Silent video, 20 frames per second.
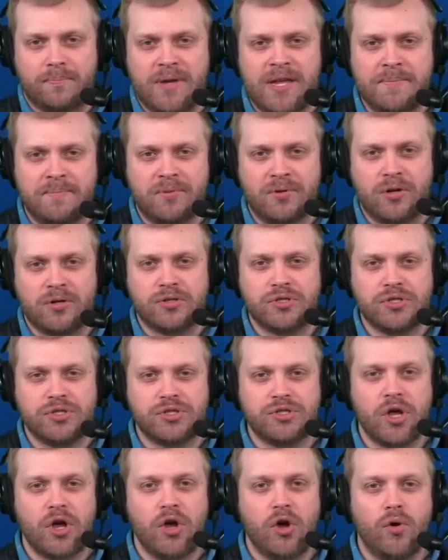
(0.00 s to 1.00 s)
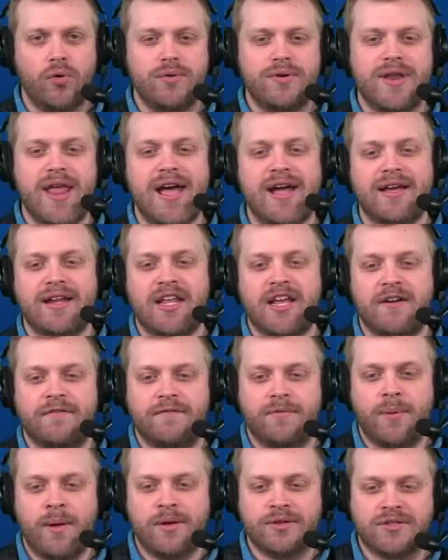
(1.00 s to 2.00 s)
People are so negative
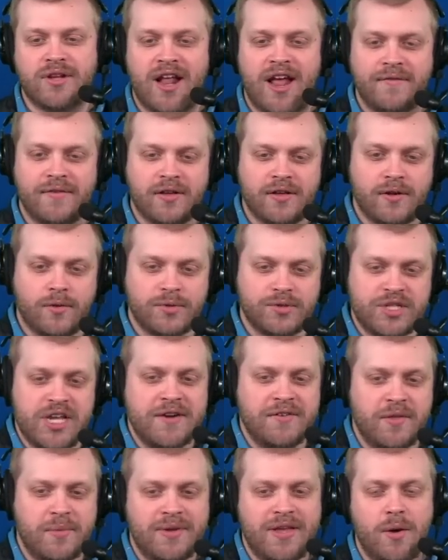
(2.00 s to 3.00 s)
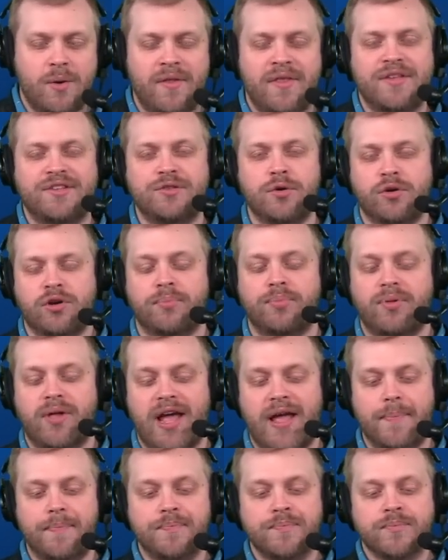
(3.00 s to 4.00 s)
when I saw having a receiver, then we get one, they still
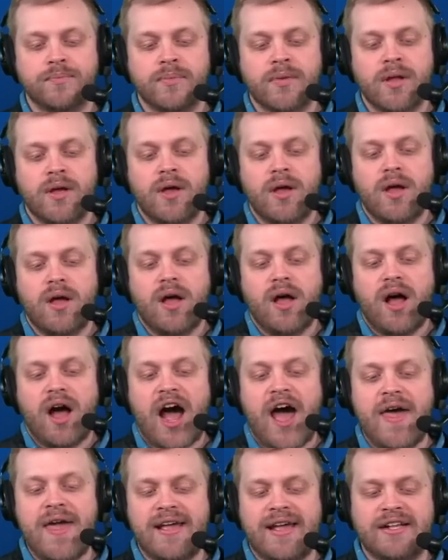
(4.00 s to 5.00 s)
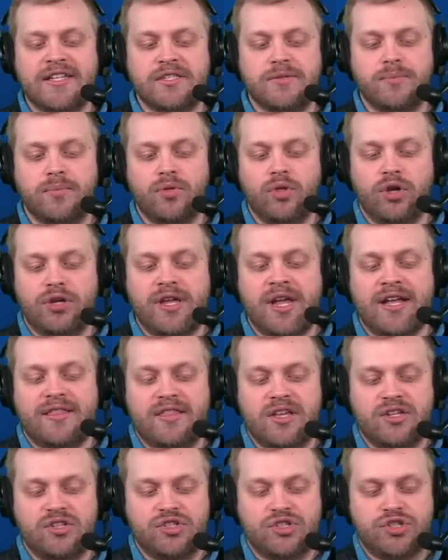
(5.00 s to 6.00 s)
complain. I think it's looking
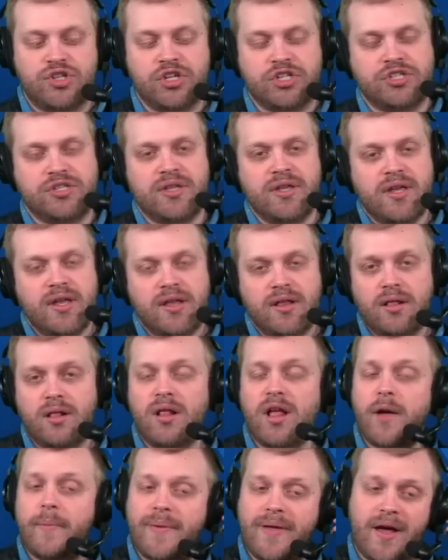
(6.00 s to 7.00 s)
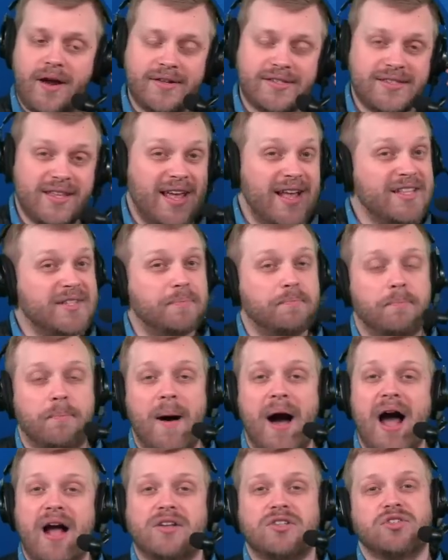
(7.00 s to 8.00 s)
at the just, to be honest, it's
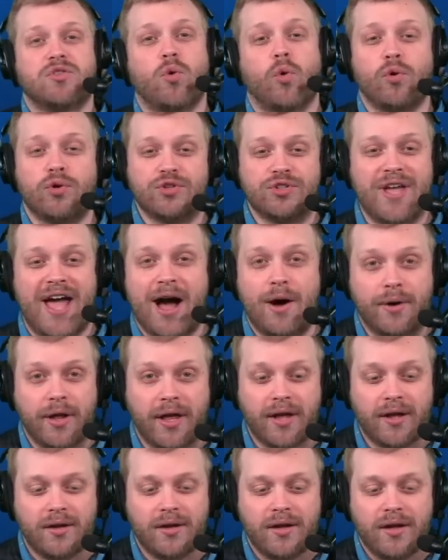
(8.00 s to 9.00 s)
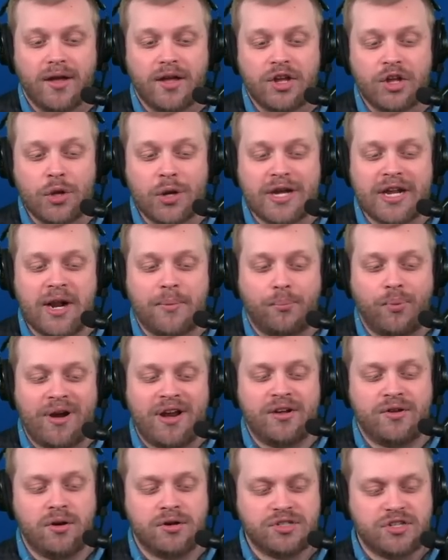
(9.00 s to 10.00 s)
box score scouting. You're looking at
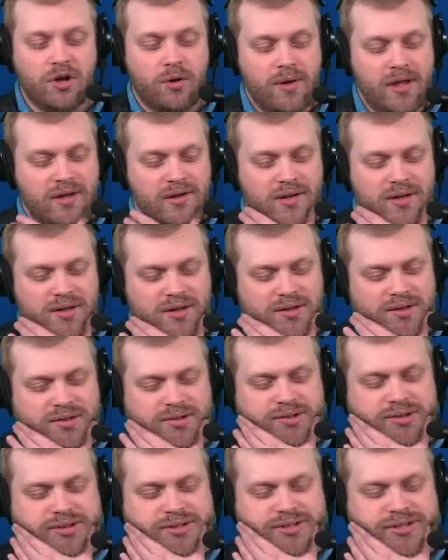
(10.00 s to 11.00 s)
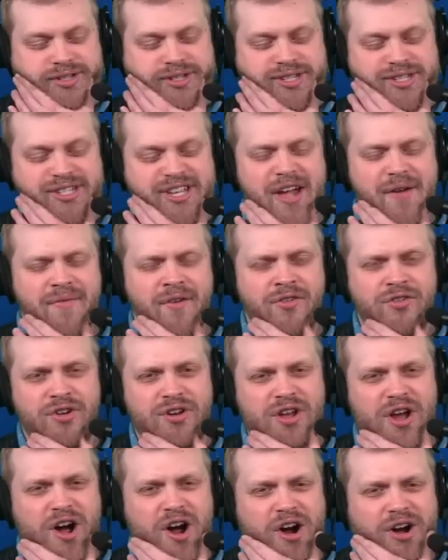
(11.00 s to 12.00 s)
Brandin Cooks going
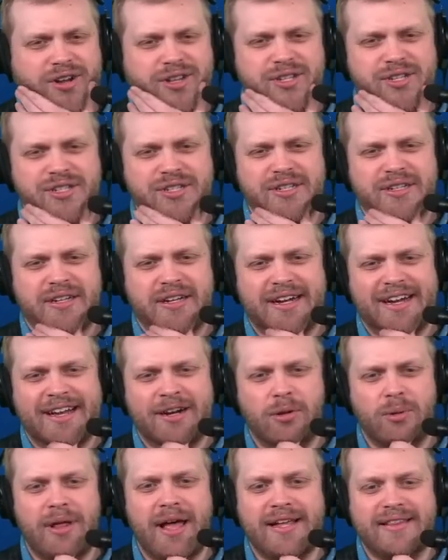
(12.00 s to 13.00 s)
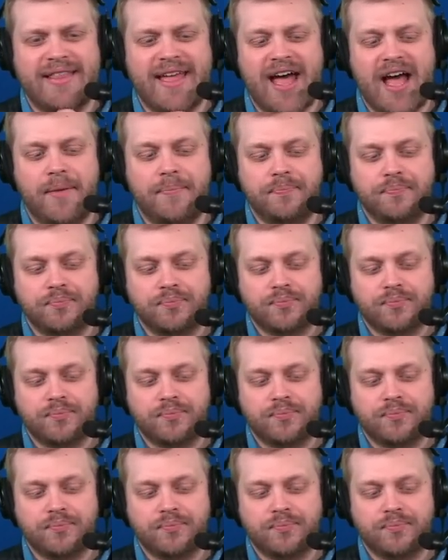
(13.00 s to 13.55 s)
700 yards. I don't like that.